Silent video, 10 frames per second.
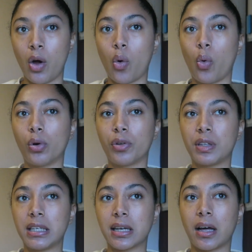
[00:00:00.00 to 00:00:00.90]
all of
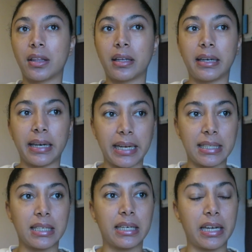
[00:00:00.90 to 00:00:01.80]
these other
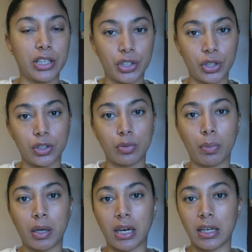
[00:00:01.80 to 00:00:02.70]
latent issues were
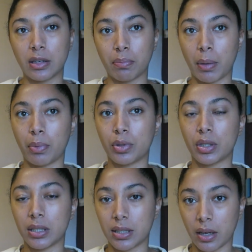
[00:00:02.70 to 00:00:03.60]
beginning to bubble to
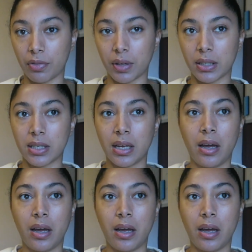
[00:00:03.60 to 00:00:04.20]
the surface.